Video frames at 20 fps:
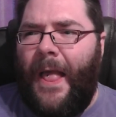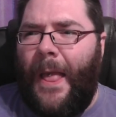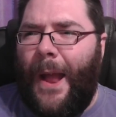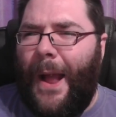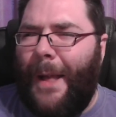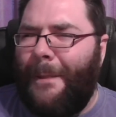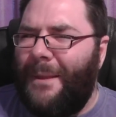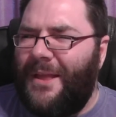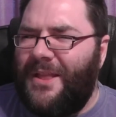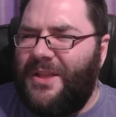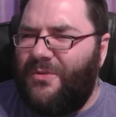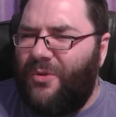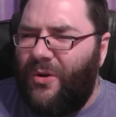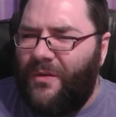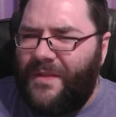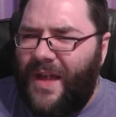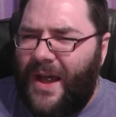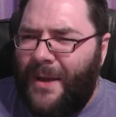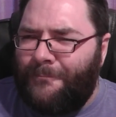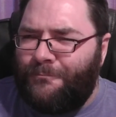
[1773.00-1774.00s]
And then you've
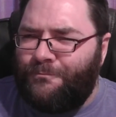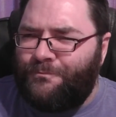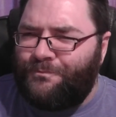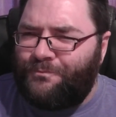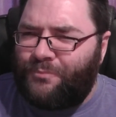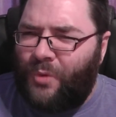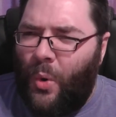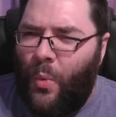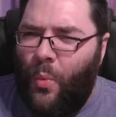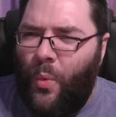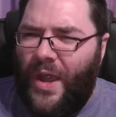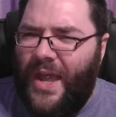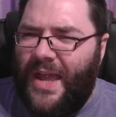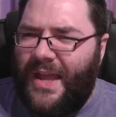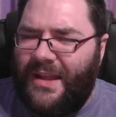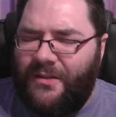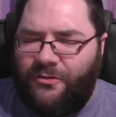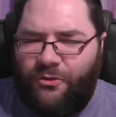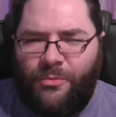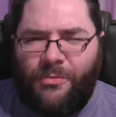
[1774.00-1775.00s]
got that
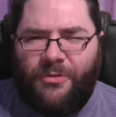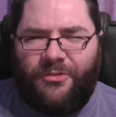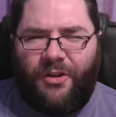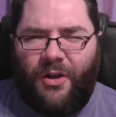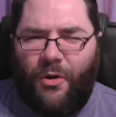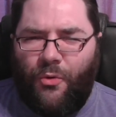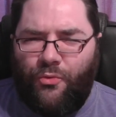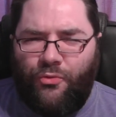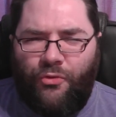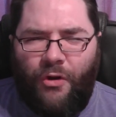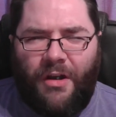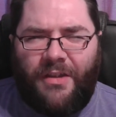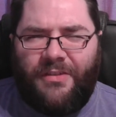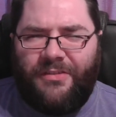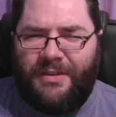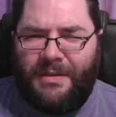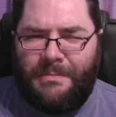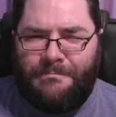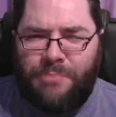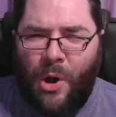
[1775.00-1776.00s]
weird, it's almost like a
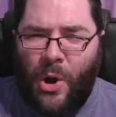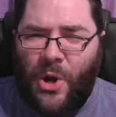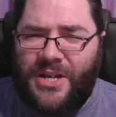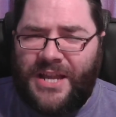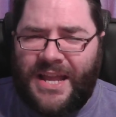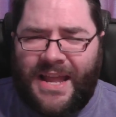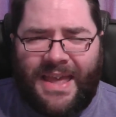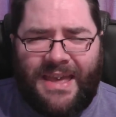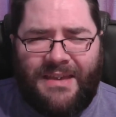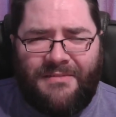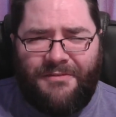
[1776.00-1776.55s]
ricey puddingy